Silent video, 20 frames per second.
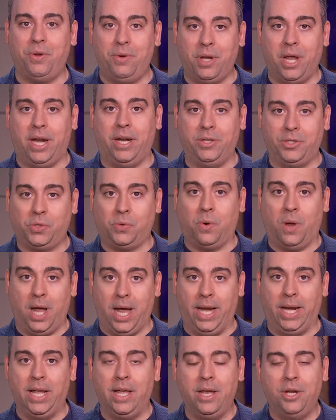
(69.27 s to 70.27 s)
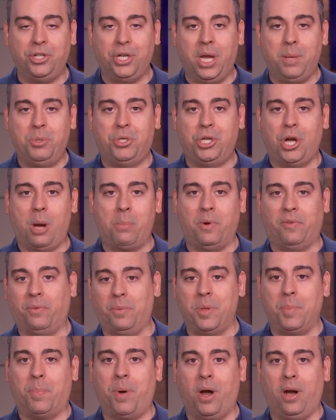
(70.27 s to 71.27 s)
United squad. James Sharman
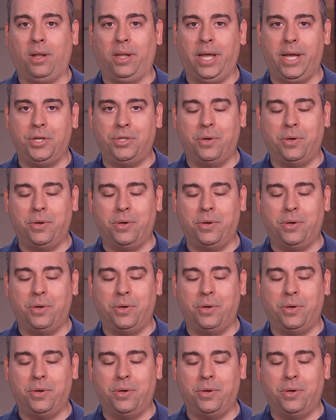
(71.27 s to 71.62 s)
from the Parlay